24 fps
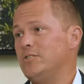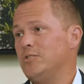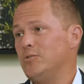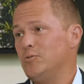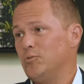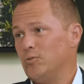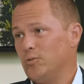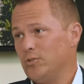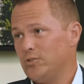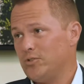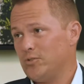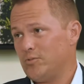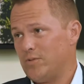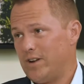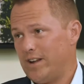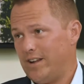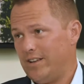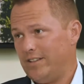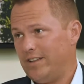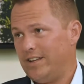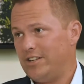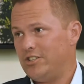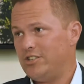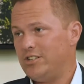Zone rules and
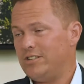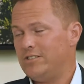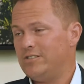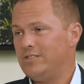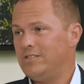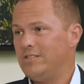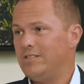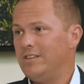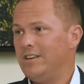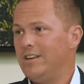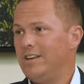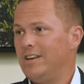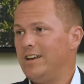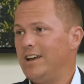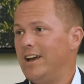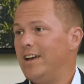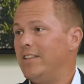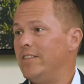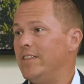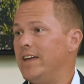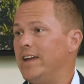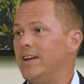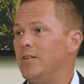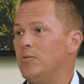regulations,
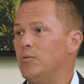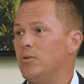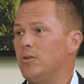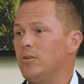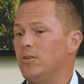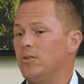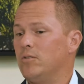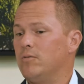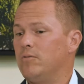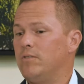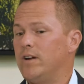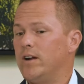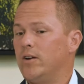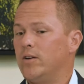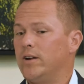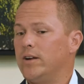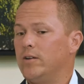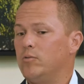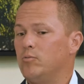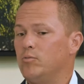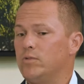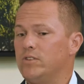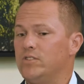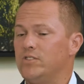and they were
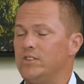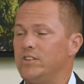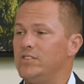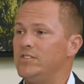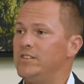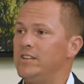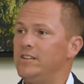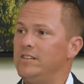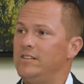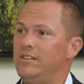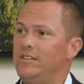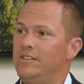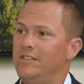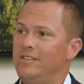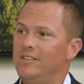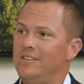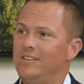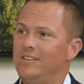very resistant.